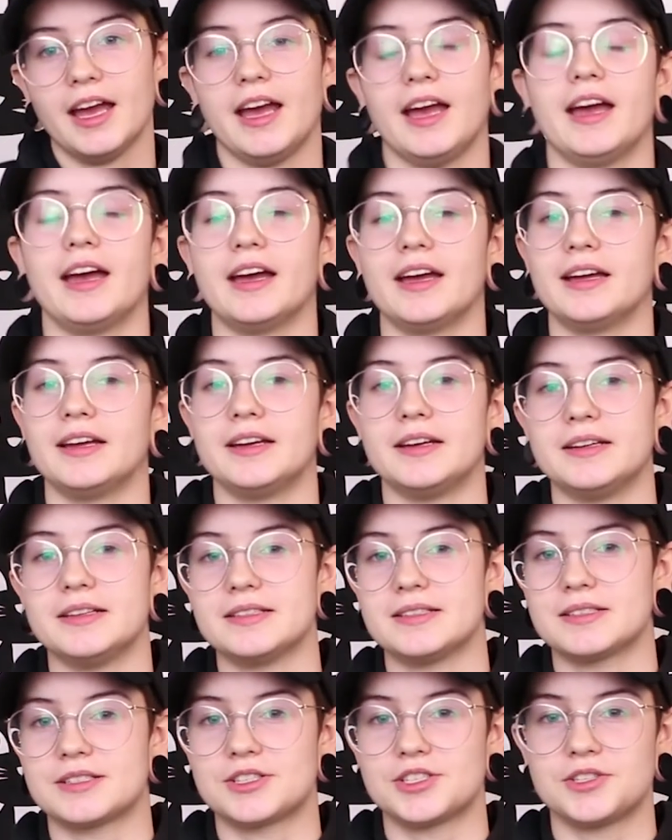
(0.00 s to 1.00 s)

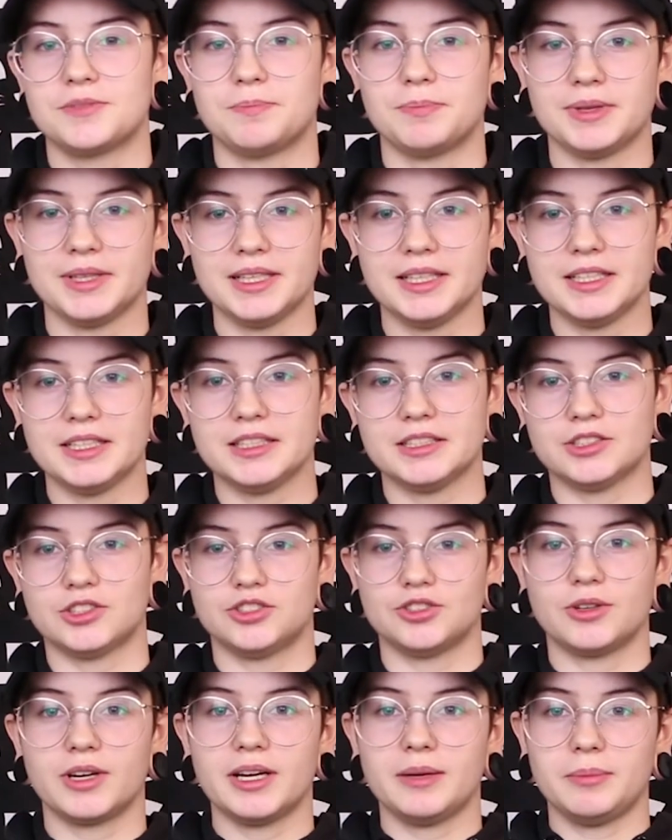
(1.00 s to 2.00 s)
and please
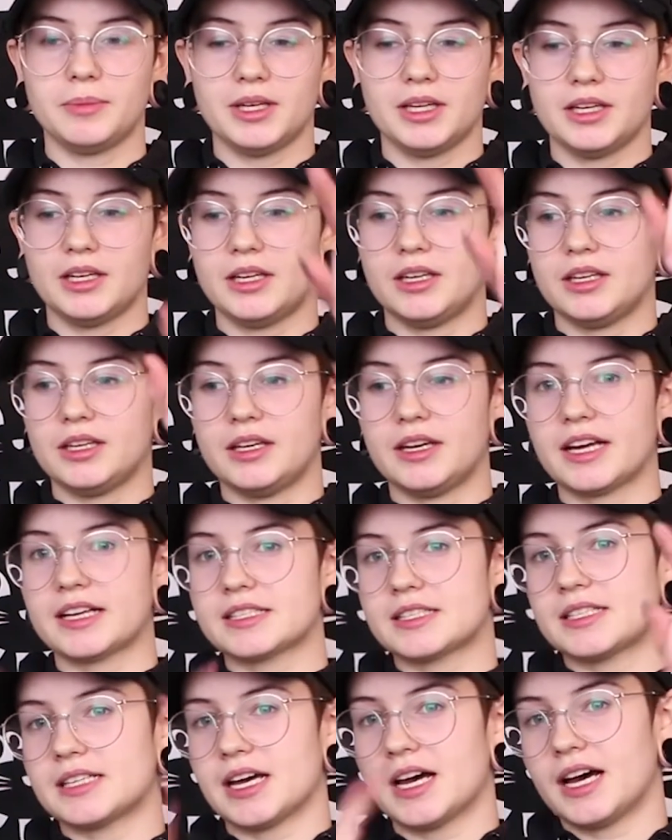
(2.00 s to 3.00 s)
join me
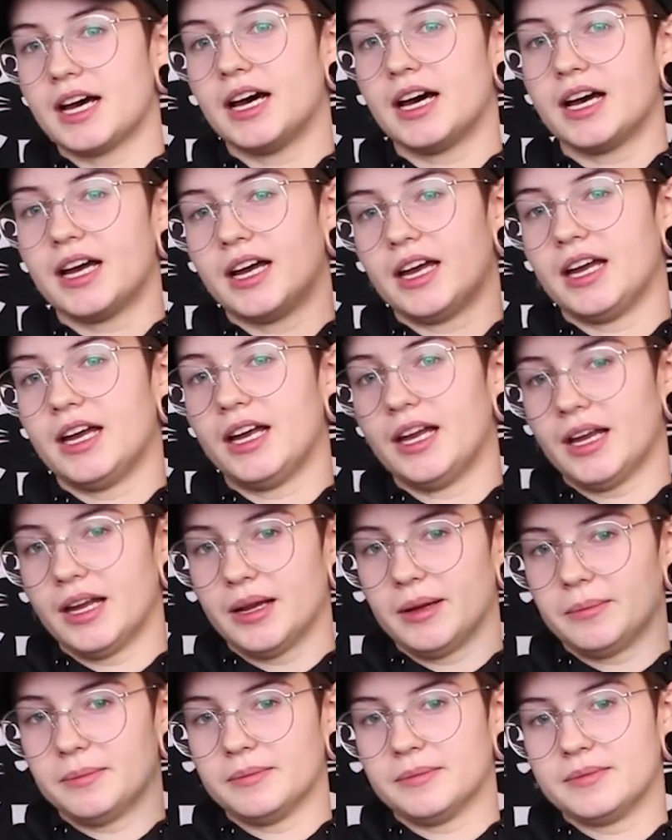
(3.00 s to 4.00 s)
next
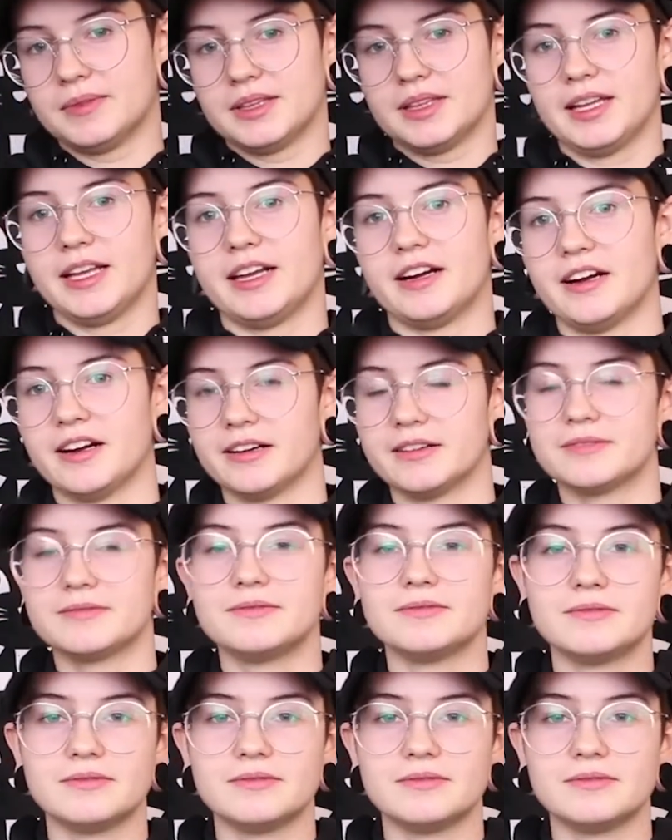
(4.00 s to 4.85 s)
time. Later.